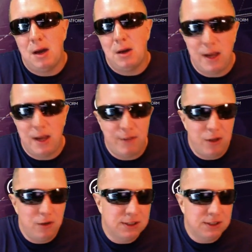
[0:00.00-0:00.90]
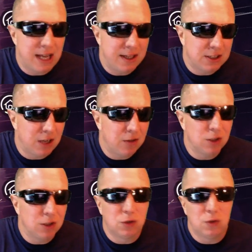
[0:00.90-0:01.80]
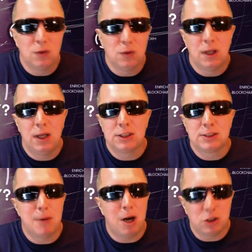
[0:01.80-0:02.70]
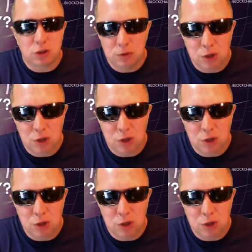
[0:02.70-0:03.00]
whenever you send the tokens or smart